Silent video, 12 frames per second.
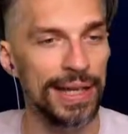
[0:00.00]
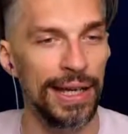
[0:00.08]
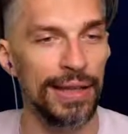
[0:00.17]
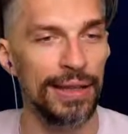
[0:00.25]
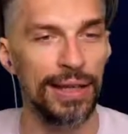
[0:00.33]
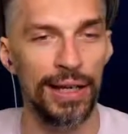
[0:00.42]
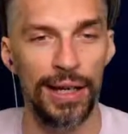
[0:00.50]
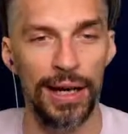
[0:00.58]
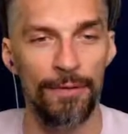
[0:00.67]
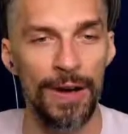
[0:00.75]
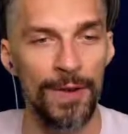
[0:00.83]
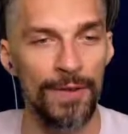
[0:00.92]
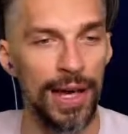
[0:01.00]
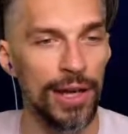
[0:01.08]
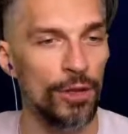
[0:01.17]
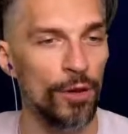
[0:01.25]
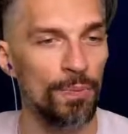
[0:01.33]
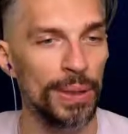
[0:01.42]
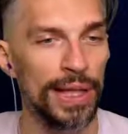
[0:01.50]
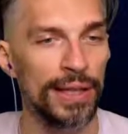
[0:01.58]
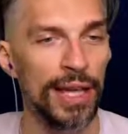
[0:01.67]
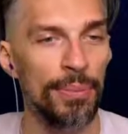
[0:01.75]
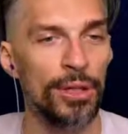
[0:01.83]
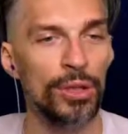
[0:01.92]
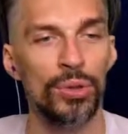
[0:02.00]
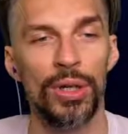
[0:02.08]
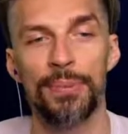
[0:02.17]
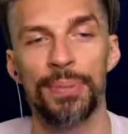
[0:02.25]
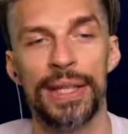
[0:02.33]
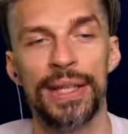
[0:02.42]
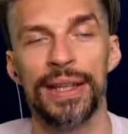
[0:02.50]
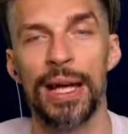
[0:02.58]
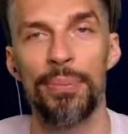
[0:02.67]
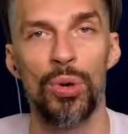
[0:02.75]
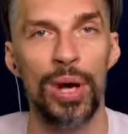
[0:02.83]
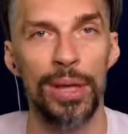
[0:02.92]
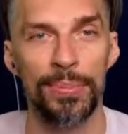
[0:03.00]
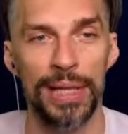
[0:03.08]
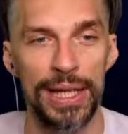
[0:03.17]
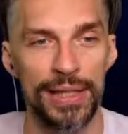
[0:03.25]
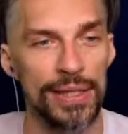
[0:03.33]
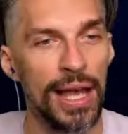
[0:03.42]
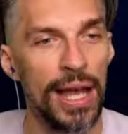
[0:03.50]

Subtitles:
and 500 of planet number 2 and planet number 1 plots.